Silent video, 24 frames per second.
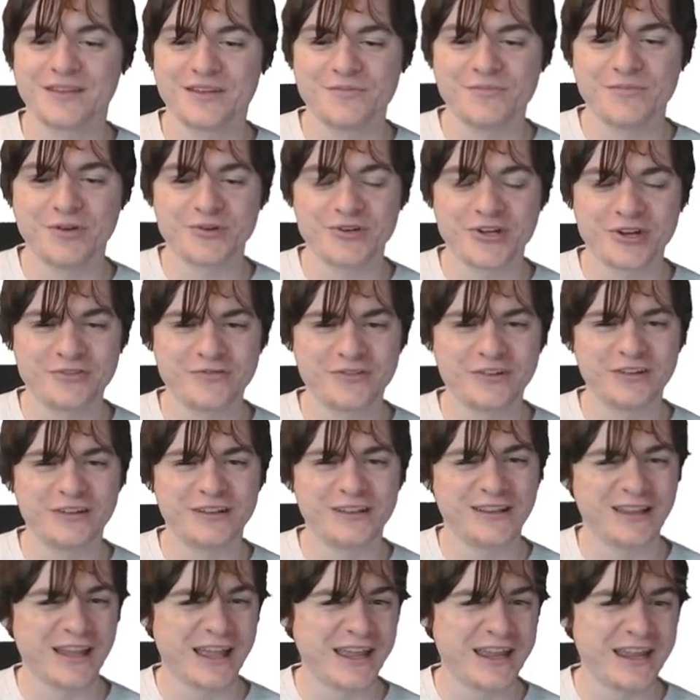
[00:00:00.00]
Moldovan
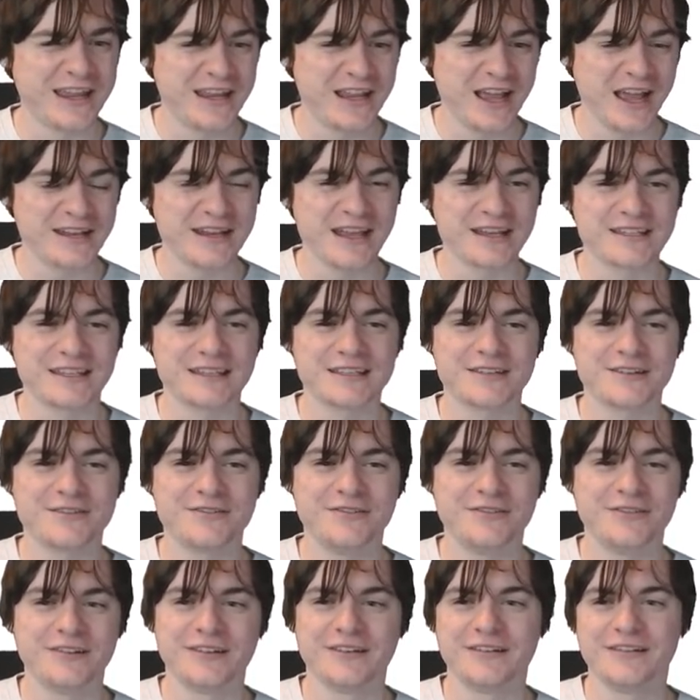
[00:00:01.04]
lei, I guess it's
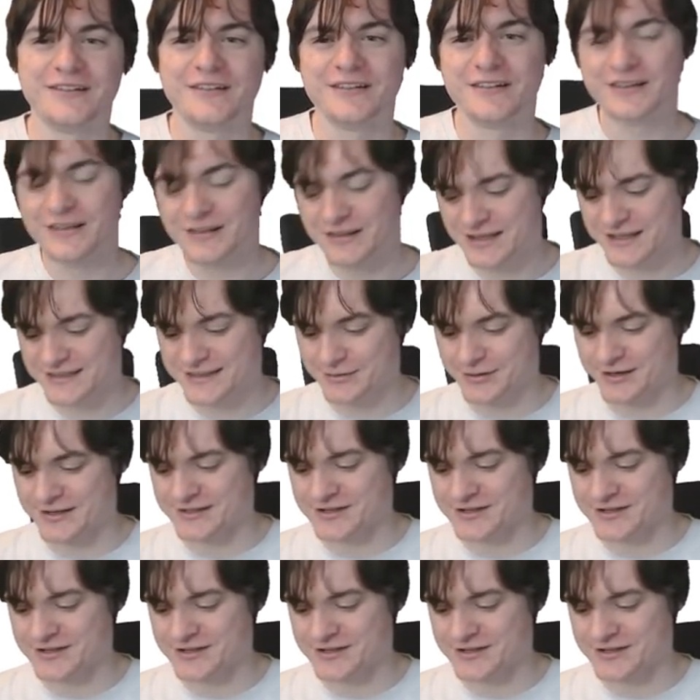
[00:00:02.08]
called. Let's see what it's